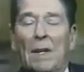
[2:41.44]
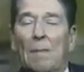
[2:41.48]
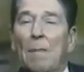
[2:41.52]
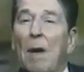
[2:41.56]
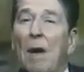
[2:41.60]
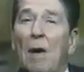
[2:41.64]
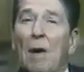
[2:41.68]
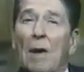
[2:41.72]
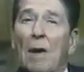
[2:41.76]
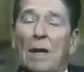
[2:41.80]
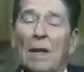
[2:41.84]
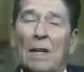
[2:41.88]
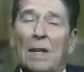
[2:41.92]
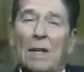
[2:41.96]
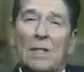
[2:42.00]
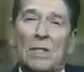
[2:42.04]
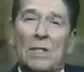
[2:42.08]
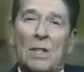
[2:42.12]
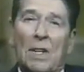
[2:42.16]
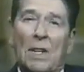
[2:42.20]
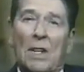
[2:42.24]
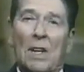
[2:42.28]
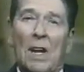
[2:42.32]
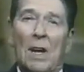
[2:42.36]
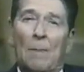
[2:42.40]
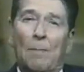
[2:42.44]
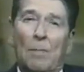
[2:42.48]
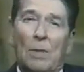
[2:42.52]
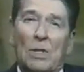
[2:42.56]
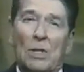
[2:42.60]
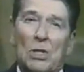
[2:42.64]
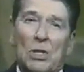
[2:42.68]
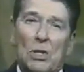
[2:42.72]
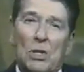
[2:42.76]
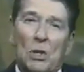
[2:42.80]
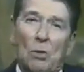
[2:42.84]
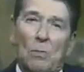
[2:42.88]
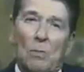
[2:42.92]
America has
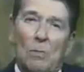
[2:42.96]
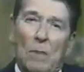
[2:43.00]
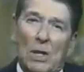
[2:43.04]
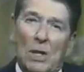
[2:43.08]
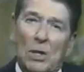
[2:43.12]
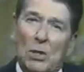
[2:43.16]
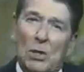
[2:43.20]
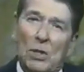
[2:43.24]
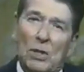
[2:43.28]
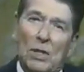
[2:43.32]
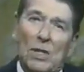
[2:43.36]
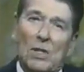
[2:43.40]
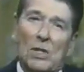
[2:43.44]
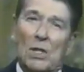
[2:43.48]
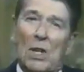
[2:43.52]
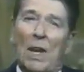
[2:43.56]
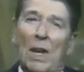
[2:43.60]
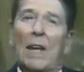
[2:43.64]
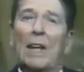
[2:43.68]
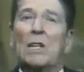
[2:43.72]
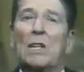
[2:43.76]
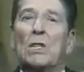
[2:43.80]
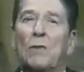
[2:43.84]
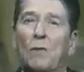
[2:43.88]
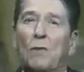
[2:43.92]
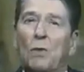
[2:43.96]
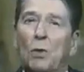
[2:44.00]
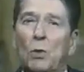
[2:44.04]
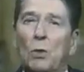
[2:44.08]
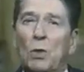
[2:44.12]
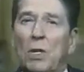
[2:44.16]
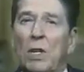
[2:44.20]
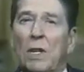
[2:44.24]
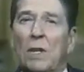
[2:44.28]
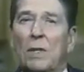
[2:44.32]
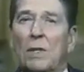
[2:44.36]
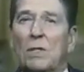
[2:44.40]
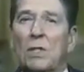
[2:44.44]
accomplished so much in these last few
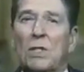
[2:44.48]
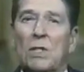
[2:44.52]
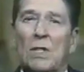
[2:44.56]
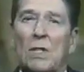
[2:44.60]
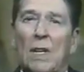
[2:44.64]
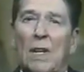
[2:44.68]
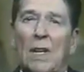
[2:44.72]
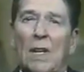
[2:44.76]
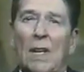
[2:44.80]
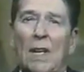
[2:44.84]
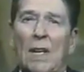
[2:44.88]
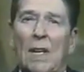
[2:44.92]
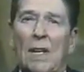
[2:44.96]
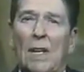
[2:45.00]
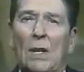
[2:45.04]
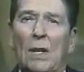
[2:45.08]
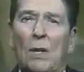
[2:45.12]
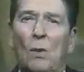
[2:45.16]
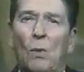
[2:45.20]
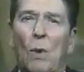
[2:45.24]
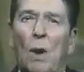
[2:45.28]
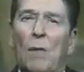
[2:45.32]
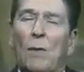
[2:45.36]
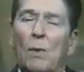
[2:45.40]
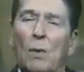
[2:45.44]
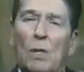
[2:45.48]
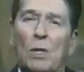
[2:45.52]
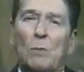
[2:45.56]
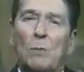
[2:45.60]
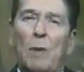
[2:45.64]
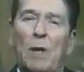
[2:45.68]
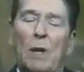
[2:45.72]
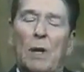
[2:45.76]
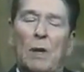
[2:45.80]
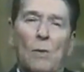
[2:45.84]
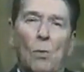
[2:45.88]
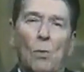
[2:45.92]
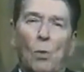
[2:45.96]
years, whether it's
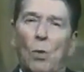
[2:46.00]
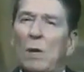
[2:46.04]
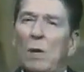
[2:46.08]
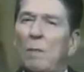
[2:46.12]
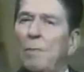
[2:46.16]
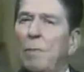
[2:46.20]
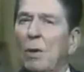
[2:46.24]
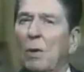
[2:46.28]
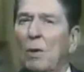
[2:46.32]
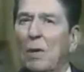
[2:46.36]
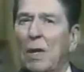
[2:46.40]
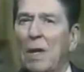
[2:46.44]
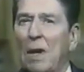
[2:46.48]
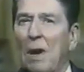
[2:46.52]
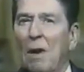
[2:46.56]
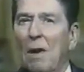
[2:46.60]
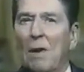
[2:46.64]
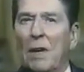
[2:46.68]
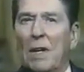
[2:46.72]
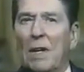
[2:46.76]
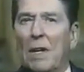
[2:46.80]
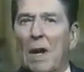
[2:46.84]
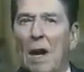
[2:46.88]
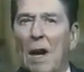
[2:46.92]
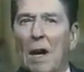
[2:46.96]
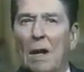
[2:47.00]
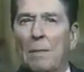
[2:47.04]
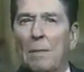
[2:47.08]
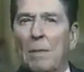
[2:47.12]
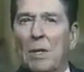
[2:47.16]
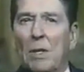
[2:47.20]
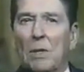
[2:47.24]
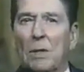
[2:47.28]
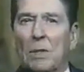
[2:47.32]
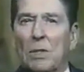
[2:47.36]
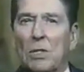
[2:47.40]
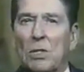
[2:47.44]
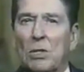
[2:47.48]
been rebuilding our
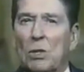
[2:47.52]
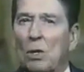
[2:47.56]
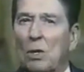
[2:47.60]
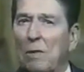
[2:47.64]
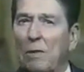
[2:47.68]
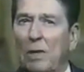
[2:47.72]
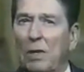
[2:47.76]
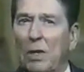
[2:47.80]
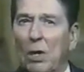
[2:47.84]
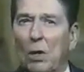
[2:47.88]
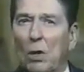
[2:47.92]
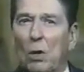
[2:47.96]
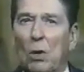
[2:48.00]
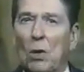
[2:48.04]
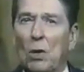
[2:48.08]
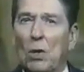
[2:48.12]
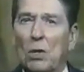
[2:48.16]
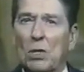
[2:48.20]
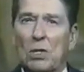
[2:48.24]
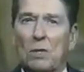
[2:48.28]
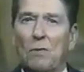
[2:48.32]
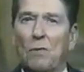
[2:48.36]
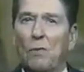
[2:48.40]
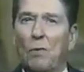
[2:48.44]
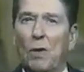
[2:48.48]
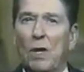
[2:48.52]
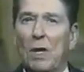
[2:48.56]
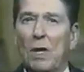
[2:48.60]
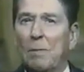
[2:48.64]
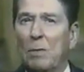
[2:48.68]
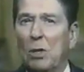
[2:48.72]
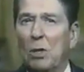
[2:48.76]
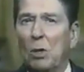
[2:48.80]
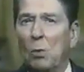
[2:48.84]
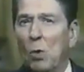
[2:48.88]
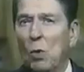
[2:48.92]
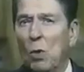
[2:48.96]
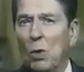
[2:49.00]
economy or serving the cause of
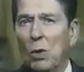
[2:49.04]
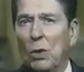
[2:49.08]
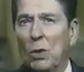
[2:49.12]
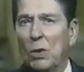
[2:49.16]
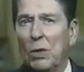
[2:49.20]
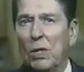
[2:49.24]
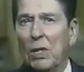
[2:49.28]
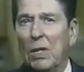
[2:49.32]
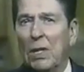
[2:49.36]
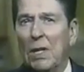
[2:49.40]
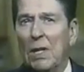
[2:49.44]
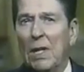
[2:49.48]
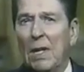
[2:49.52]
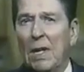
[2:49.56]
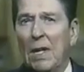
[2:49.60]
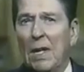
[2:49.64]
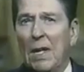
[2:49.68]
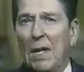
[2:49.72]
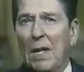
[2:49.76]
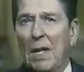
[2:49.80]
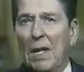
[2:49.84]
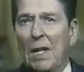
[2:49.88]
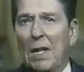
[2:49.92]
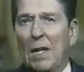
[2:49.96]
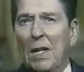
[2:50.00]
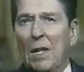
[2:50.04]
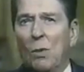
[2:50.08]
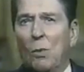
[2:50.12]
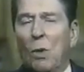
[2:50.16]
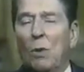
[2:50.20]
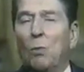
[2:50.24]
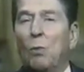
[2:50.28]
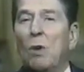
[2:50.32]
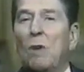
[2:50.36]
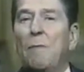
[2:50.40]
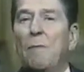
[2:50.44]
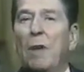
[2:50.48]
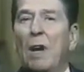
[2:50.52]
freedom in the world.
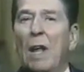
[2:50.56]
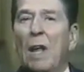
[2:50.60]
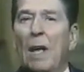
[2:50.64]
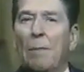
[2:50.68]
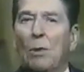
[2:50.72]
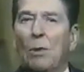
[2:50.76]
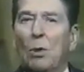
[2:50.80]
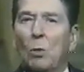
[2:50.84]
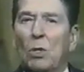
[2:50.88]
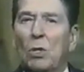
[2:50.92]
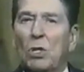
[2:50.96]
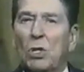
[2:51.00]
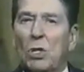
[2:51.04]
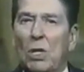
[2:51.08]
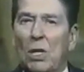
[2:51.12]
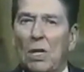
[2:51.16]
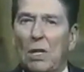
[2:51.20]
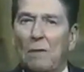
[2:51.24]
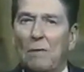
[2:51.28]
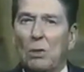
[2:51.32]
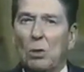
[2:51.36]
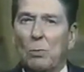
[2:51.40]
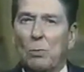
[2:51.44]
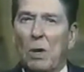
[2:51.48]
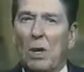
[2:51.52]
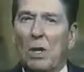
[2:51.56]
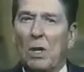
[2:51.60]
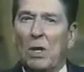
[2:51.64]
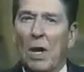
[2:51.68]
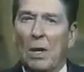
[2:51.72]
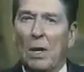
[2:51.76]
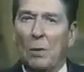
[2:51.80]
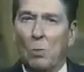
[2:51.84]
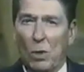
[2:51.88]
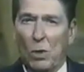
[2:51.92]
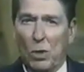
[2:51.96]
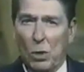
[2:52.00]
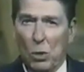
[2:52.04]
What we've been able to achieve has been
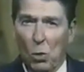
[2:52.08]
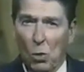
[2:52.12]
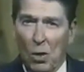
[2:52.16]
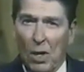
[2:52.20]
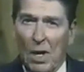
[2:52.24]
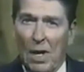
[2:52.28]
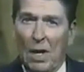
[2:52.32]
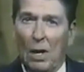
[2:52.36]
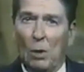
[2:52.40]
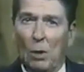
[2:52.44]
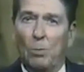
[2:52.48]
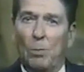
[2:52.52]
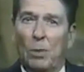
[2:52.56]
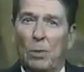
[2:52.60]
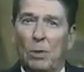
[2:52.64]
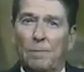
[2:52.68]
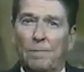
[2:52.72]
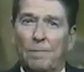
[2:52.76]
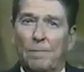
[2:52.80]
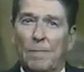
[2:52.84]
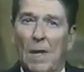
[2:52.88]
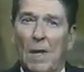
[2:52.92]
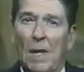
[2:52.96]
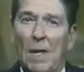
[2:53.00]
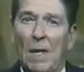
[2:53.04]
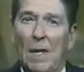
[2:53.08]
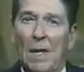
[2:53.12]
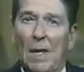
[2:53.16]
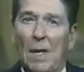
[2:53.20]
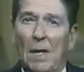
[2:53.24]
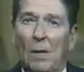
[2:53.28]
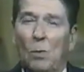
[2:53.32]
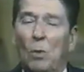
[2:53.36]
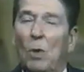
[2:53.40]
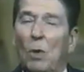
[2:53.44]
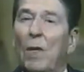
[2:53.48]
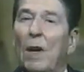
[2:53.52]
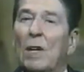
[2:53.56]
done with your help,
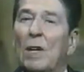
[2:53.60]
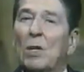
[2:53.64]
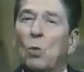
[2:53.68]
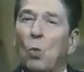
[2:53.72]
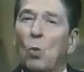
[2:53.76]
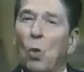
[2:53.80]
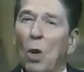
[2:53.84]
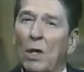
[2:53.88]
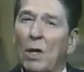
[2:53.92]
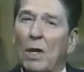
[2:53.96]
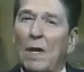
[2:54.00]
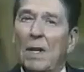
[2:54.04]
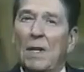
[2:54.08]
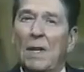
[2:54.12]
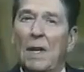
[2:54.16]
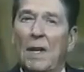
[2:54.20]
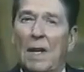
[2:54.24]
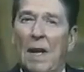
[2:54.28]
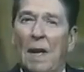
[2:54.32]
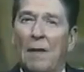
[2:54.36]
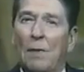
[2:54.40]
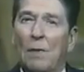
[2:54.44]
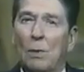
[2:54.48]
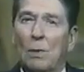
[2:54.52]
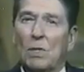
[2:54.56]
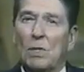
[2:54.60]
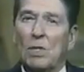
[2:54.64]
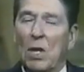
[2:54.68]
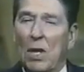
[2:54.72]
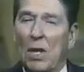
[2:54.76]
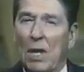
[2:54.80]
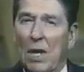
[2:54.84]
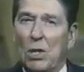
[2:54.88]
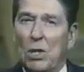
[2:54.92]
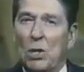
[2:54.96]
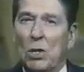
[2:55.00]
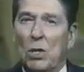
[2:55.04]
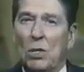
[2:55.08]
with us working together as
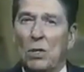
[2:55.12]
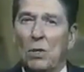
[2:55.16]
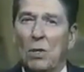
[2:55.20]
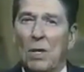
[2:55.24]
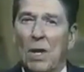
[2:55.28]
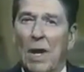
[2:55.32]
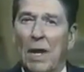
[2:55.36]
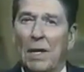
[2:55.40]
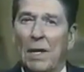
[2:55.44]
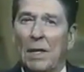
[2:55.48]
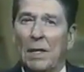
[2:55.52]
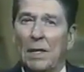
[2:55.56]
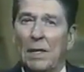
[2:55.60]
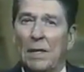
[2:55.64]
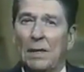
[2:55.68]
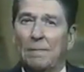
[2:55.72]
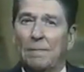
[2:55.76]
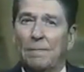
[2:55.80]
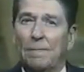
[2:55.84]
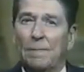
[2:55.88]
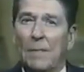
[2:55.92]
a nation united.